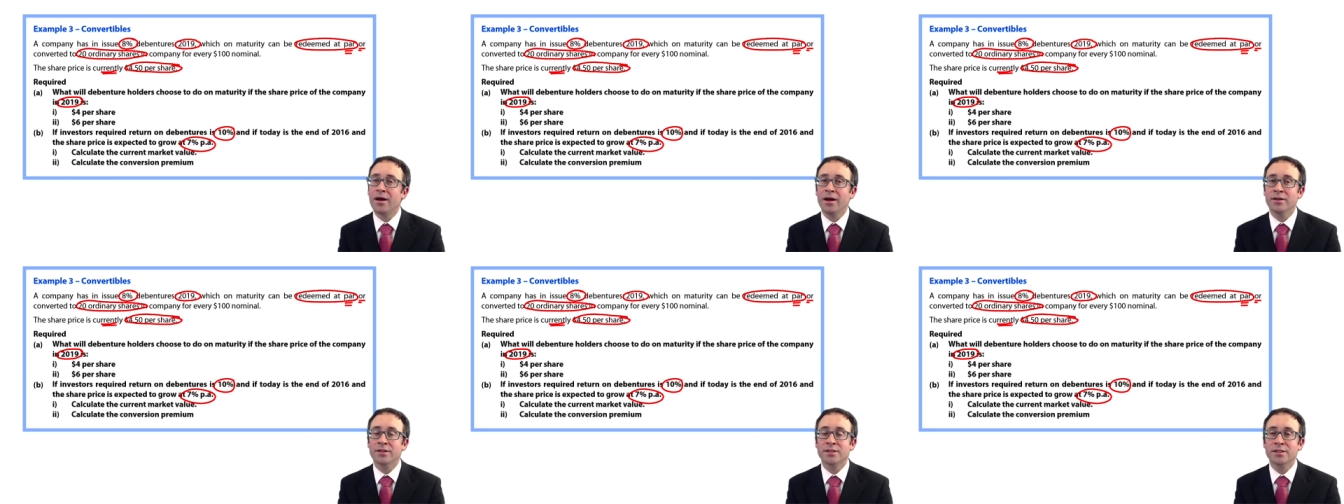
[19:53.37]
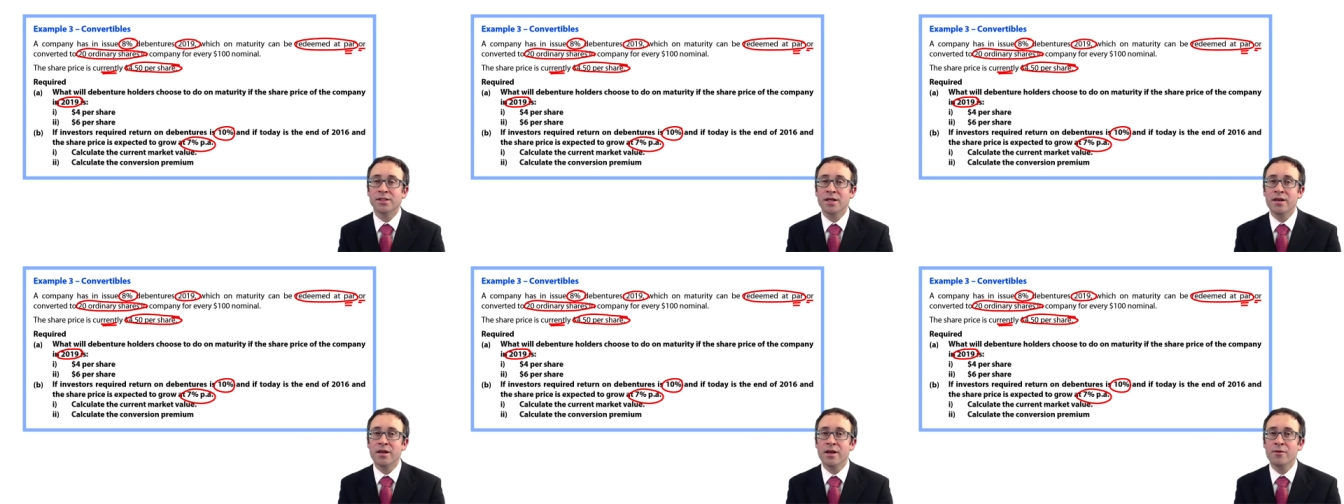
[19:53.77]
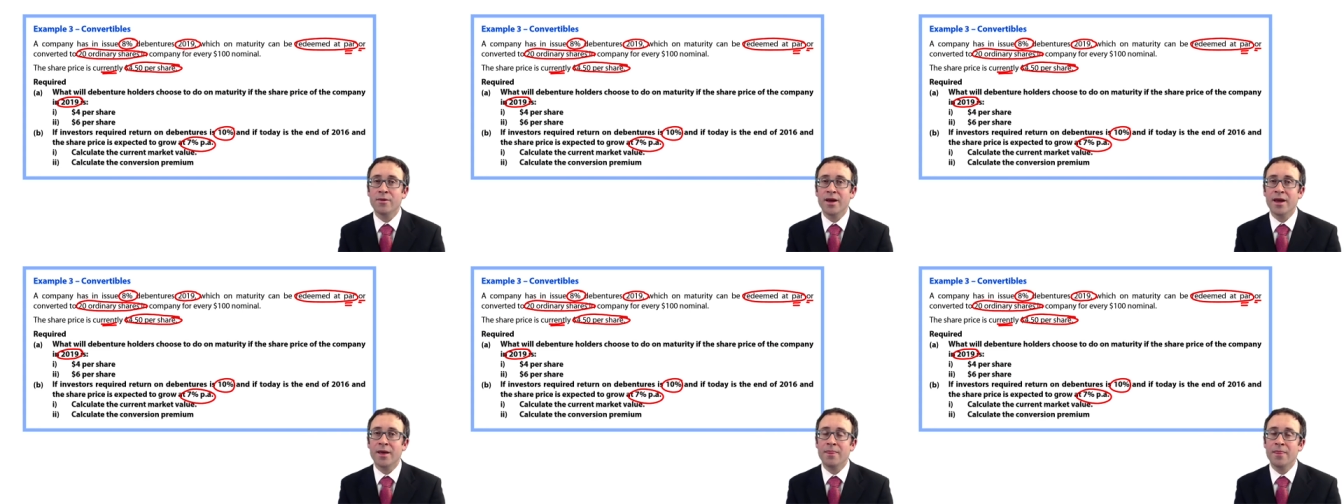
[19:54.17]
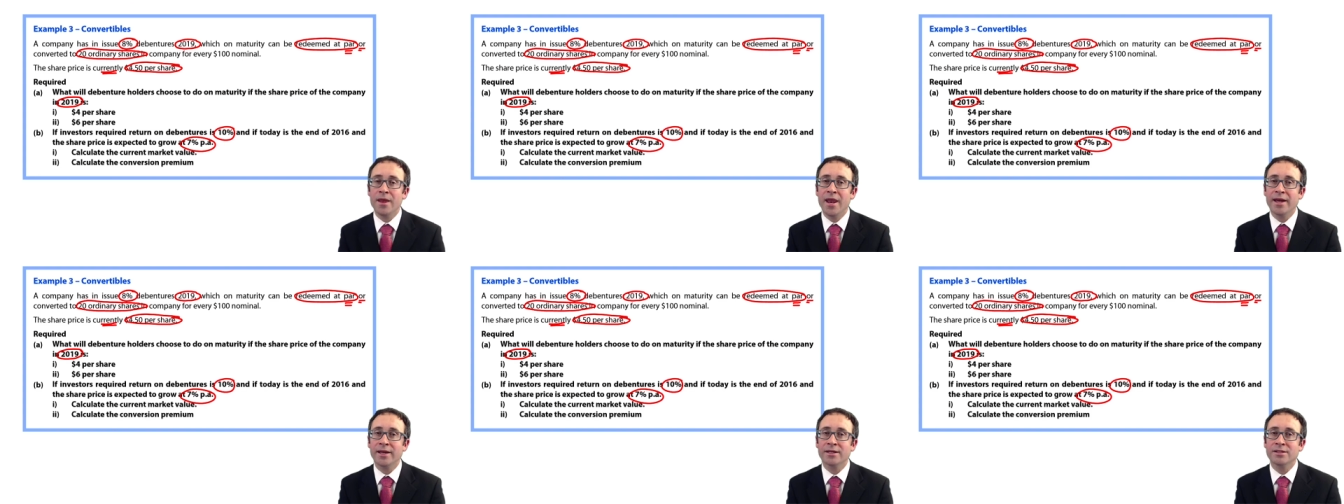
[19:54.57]
i'll see you in the
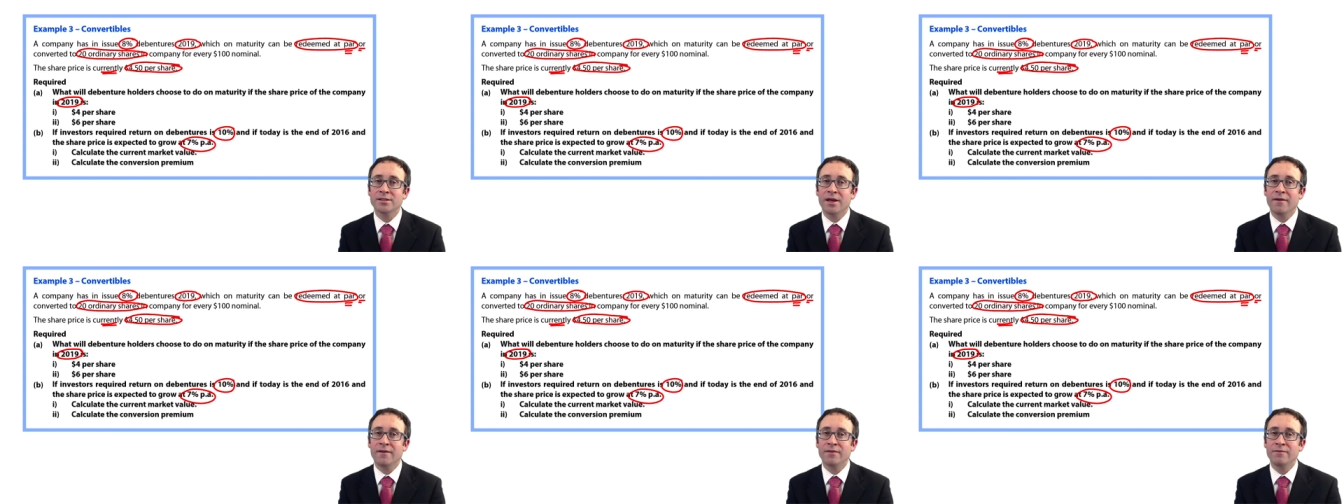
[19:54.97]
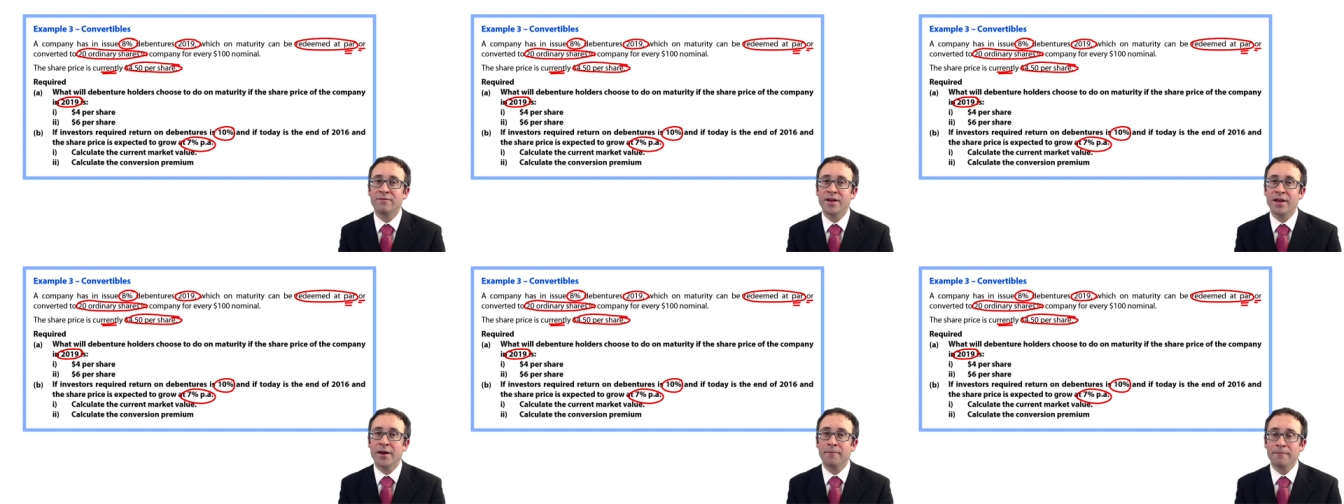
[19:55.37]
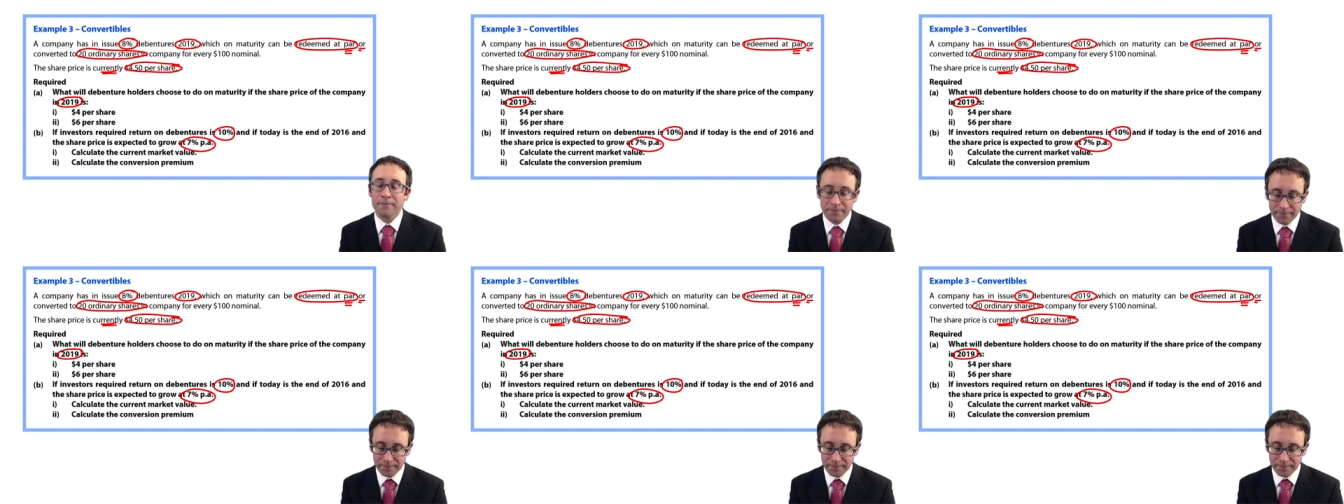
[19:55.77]
next video